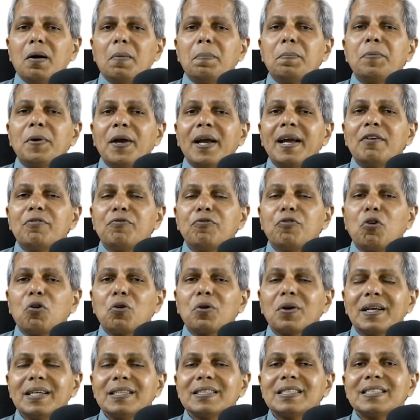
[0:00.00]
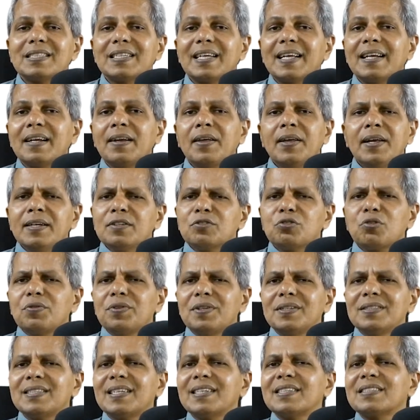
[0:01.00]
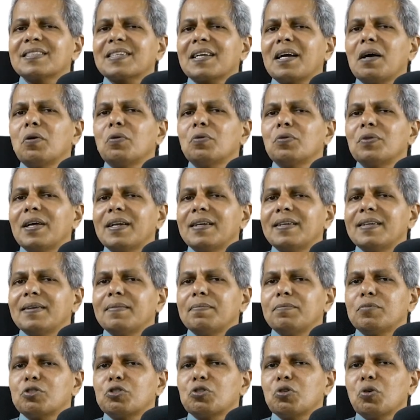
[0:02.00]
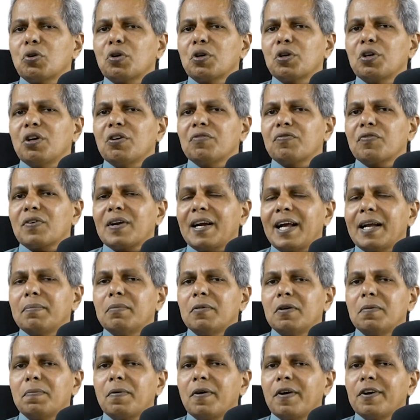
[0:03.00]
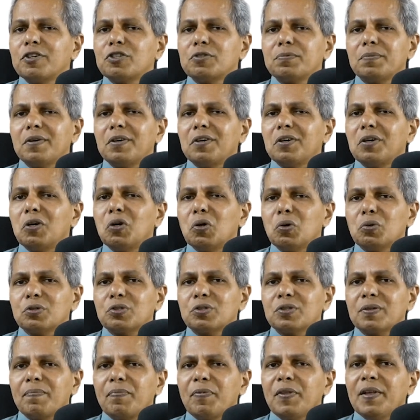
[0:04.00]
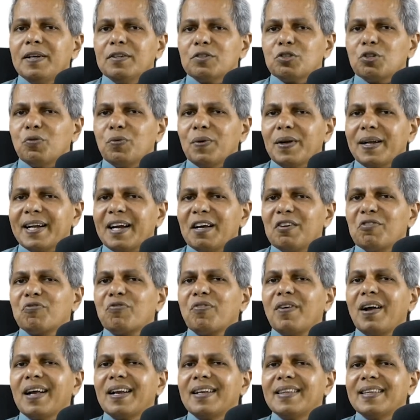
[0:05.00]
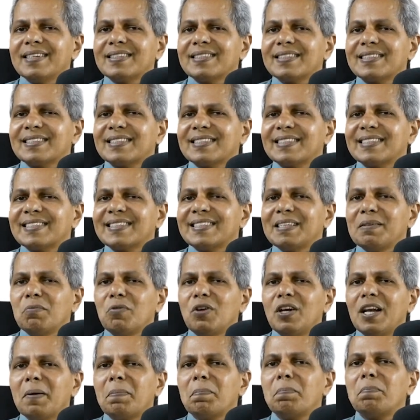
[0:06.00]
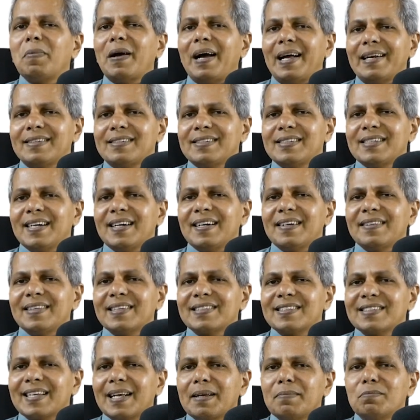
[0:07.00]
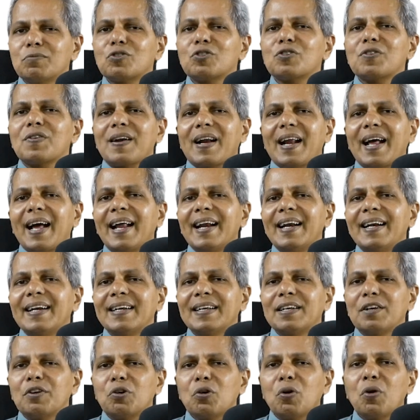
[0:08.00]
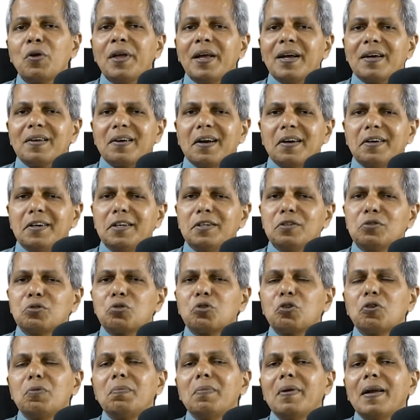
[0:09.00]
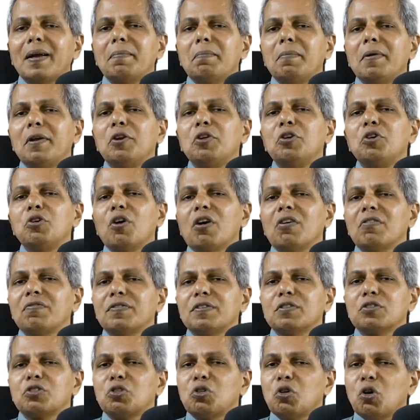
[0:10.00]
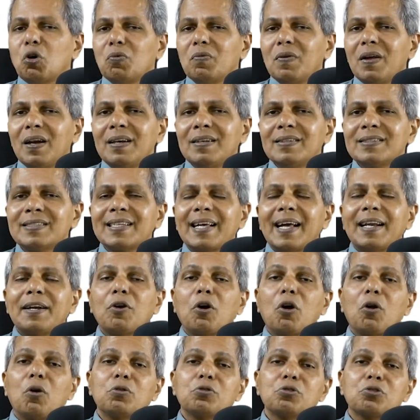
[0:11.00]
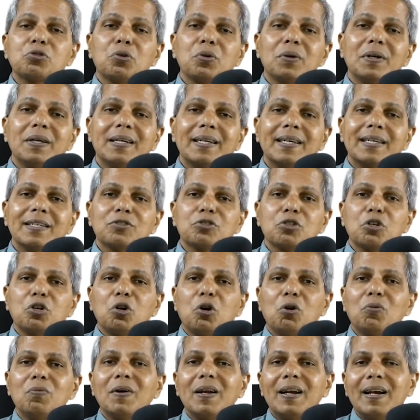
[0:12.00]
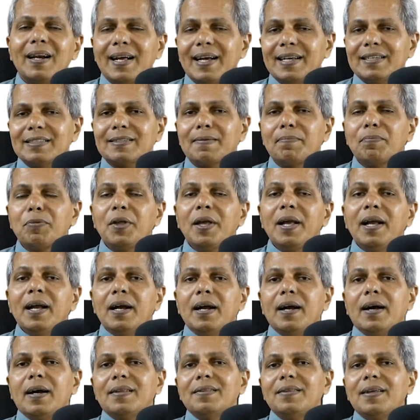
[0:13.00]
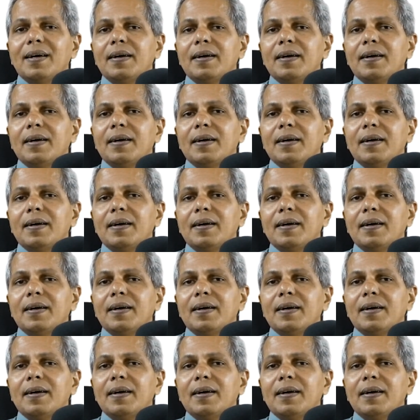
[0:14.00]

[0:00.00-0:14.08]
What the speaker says: pay for his sin. So this is how that story of Crime and Punishment goes. So we can find the similar pattern, the same strand, running through many of his novels and also in his novellas. From